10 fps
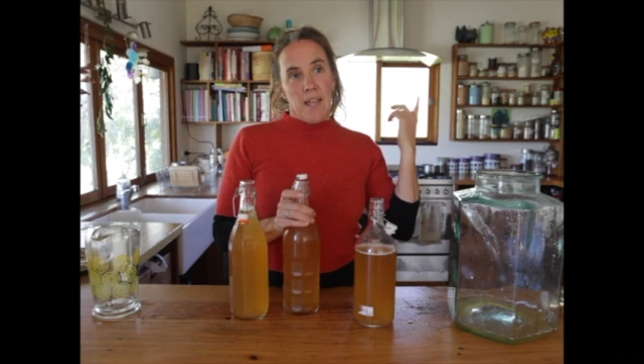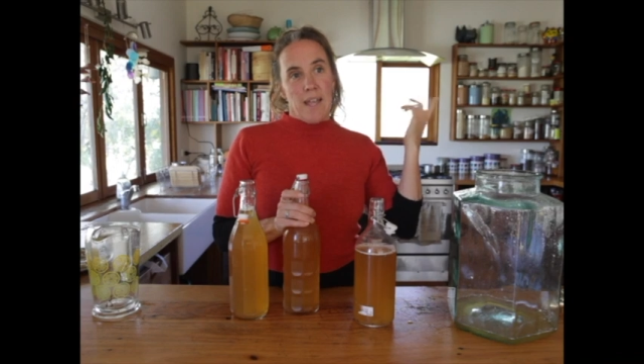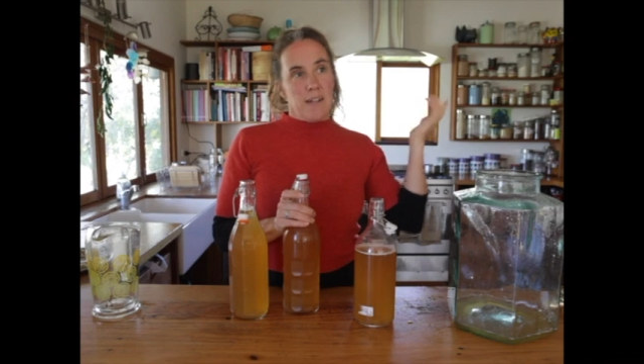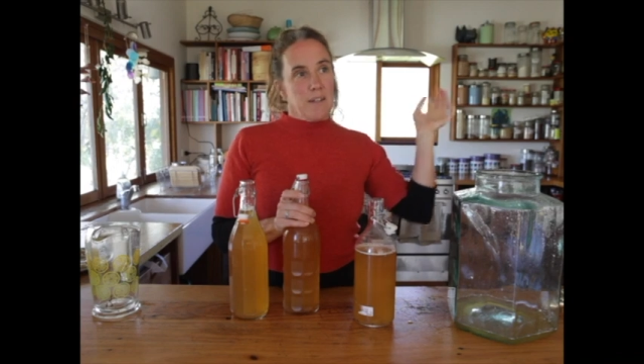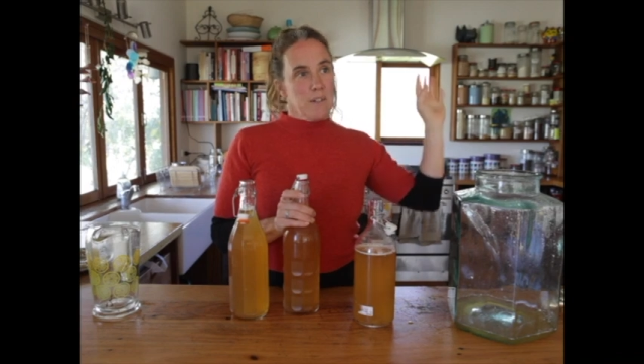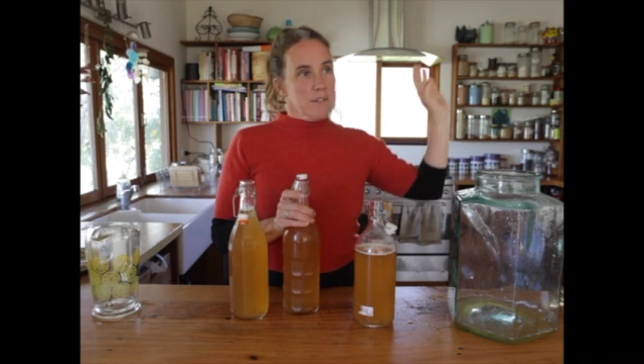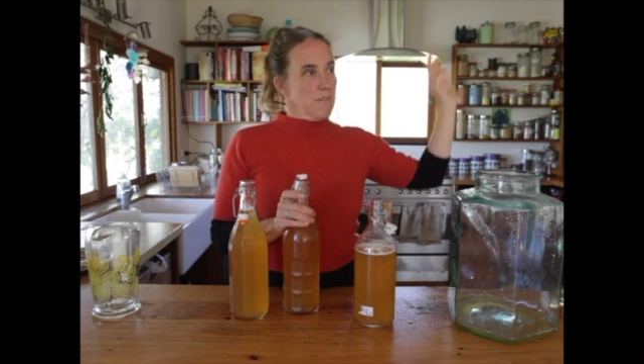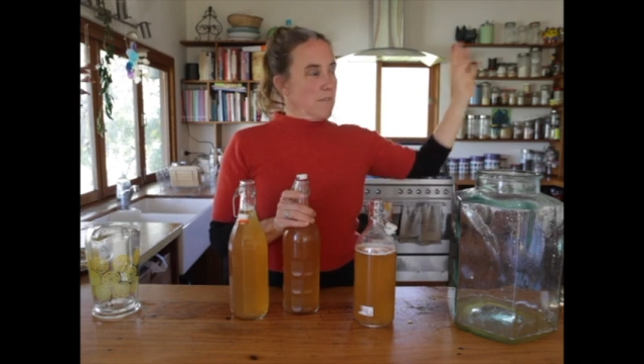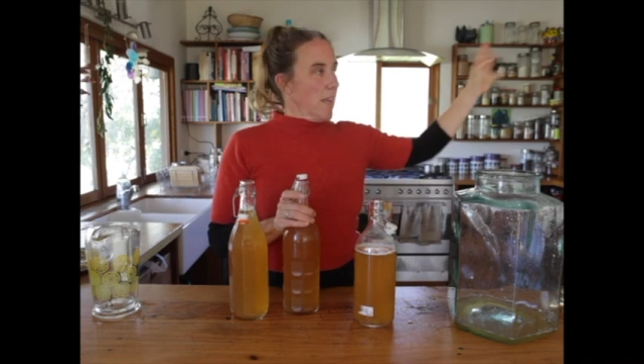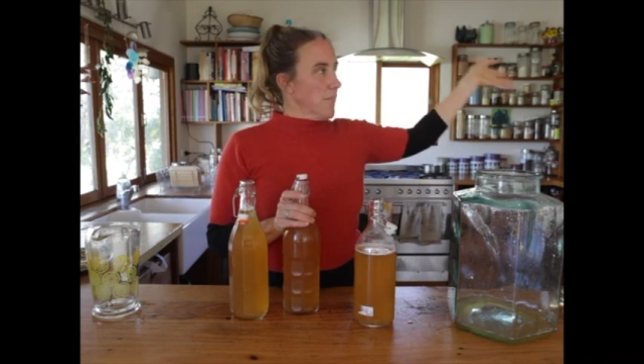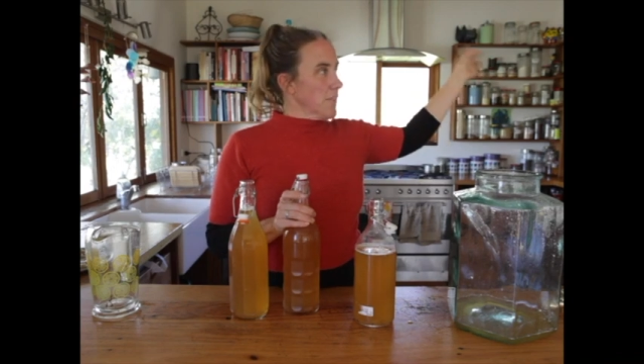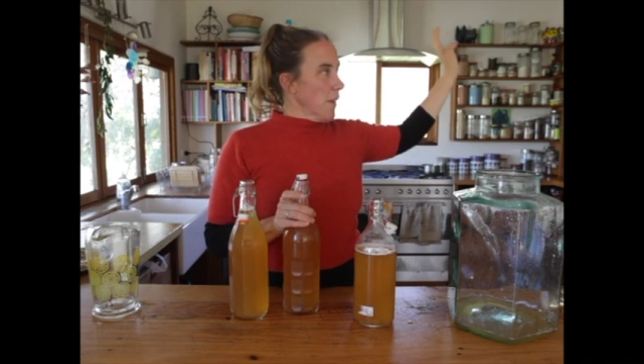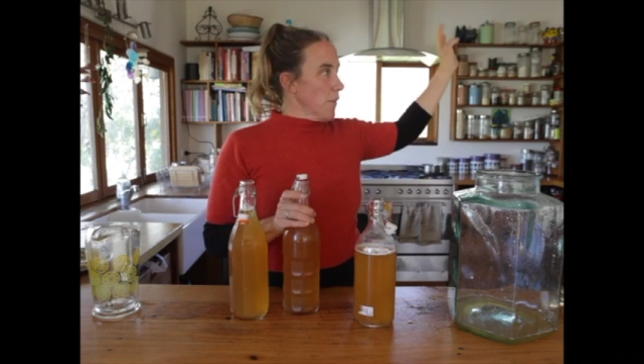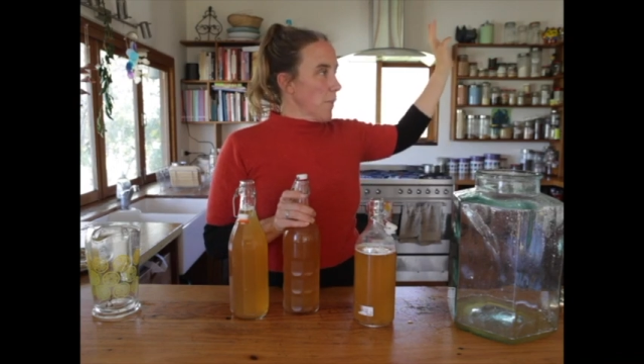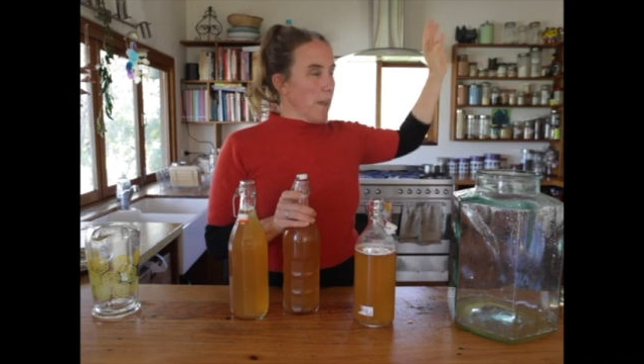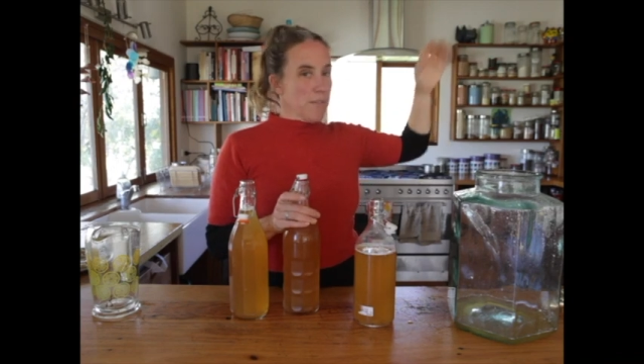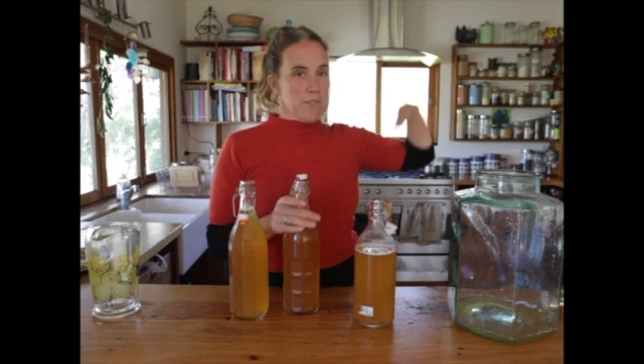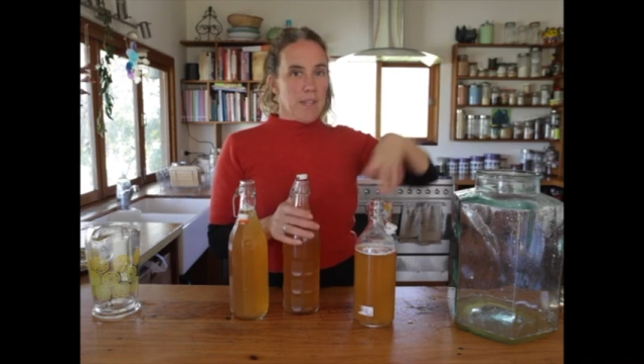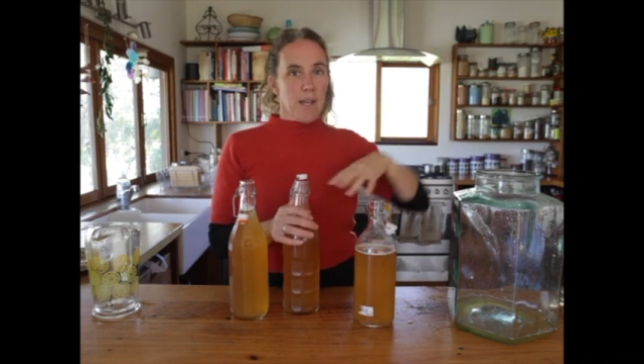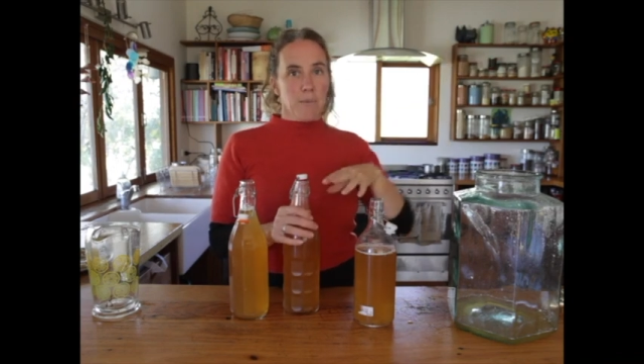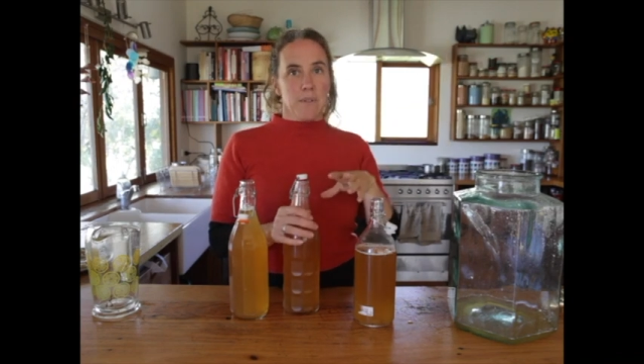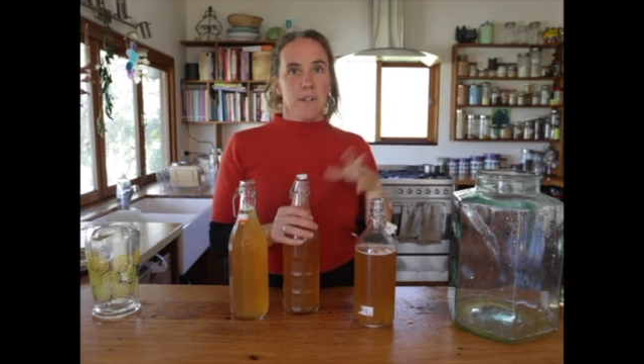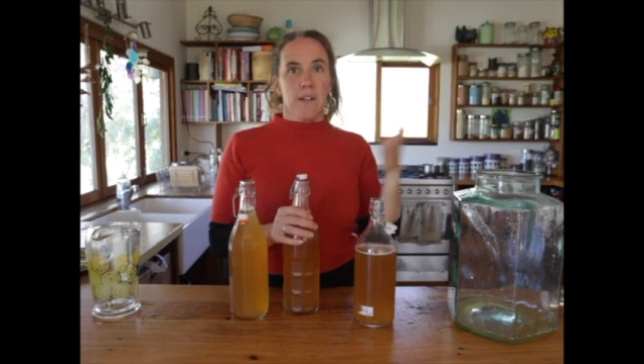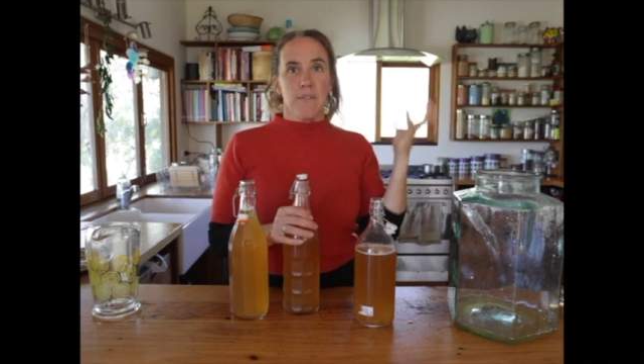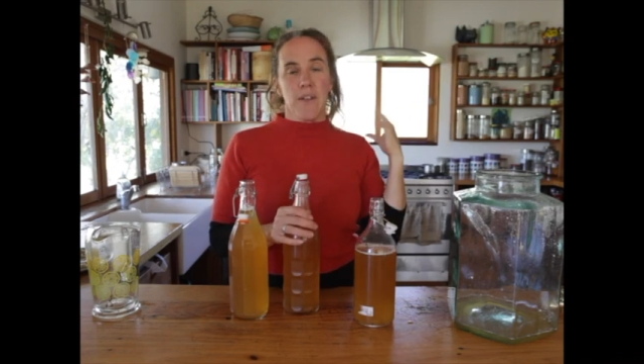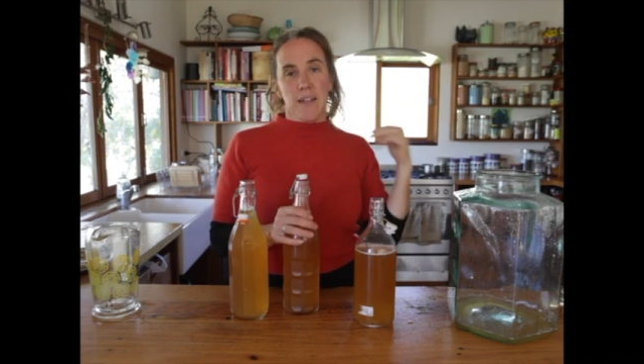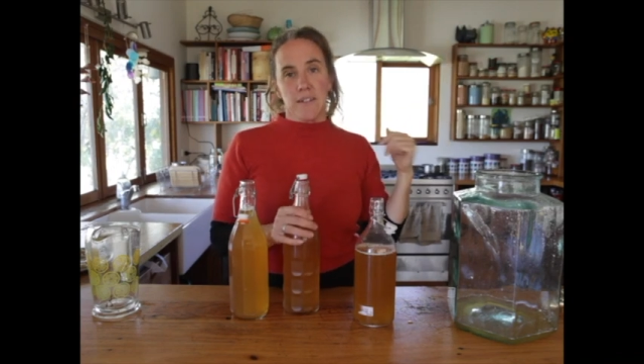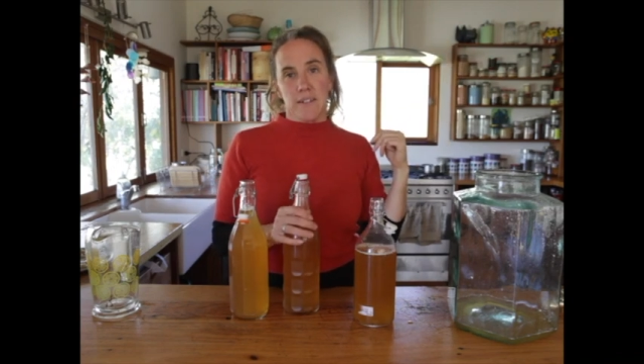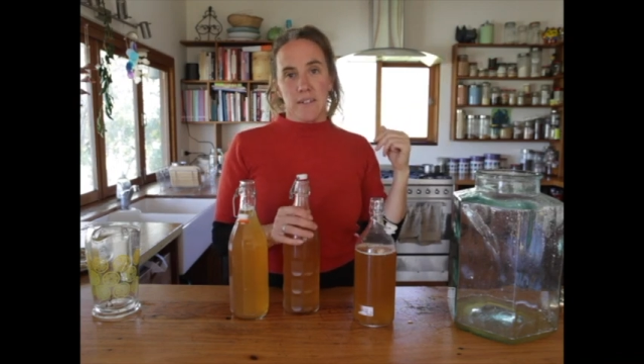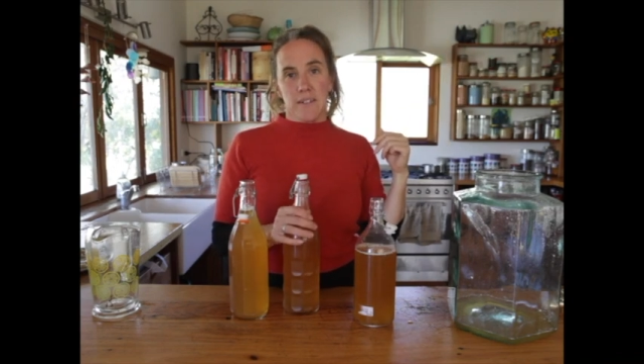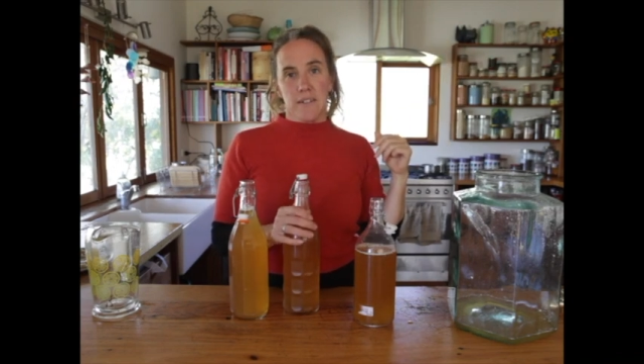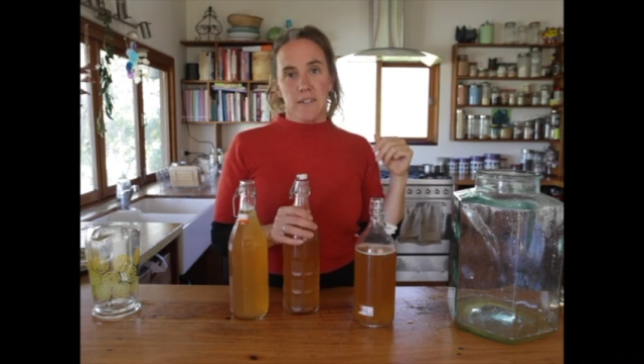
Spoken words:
and it got left up the back of the cupboard, and I found it